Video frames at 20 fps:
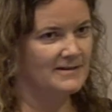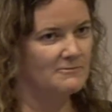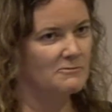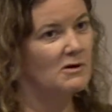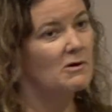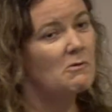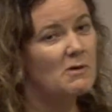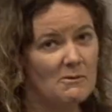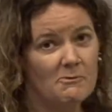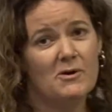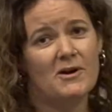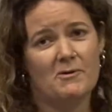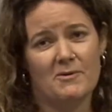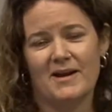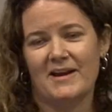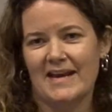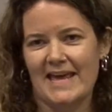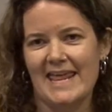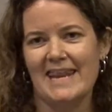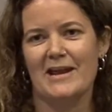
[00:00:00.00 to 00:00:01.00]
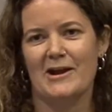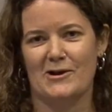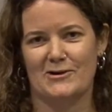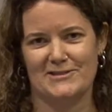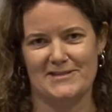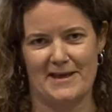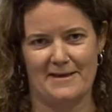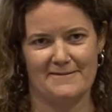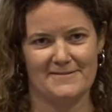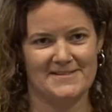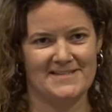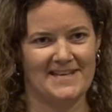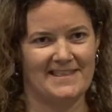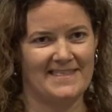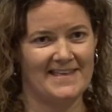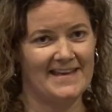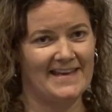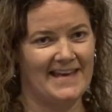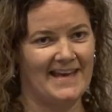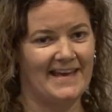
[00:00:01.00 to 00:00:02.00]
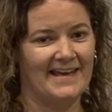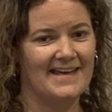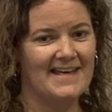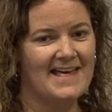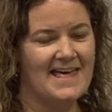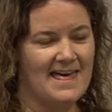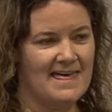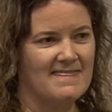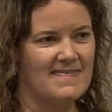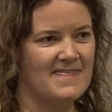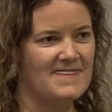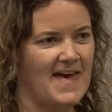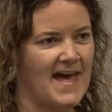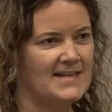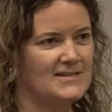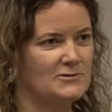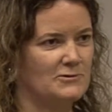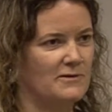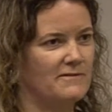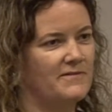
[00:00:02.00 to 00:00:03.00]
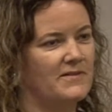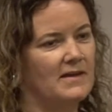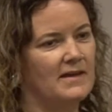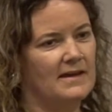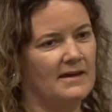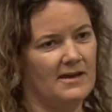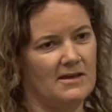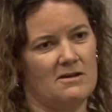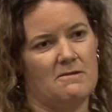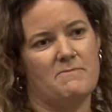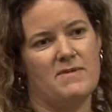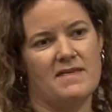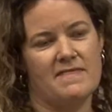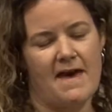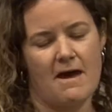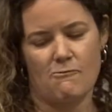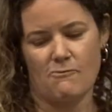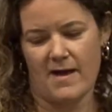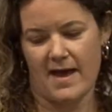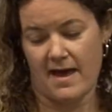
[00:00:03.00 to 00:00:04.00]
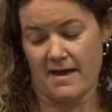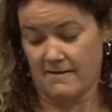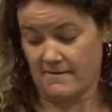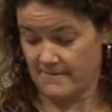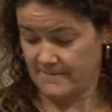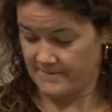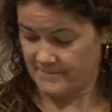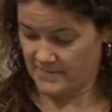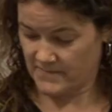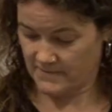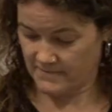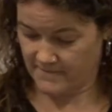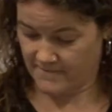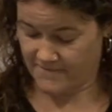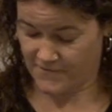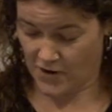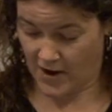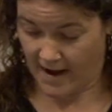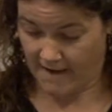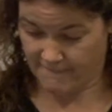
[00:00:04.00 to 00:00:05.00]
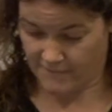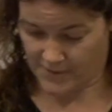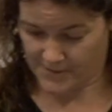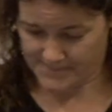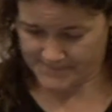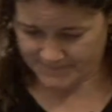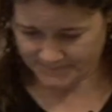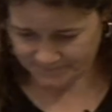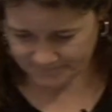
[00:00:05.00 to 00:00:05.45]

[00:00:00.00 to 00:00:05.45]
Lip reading: we're kidding ourselves to thinking that that's sort of going to be that way forever.